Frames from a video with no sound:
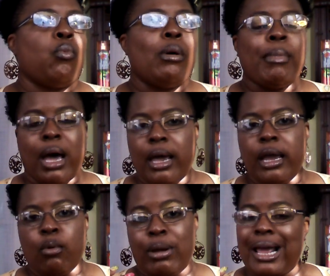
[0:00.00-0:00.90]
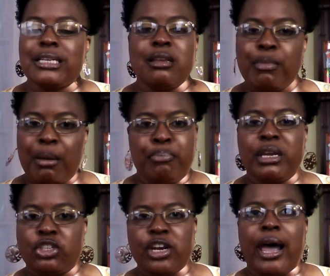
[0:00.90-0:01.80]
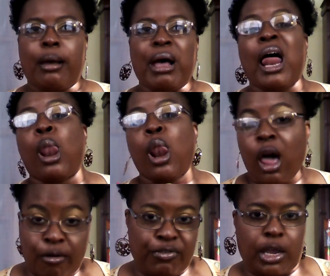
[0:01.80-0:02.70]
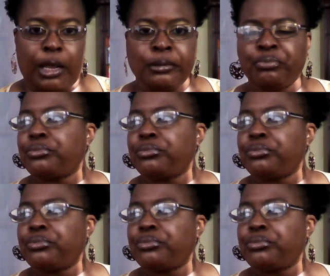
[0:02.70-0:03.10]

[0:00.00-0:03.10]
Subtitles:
When I did my big chop, I loved it.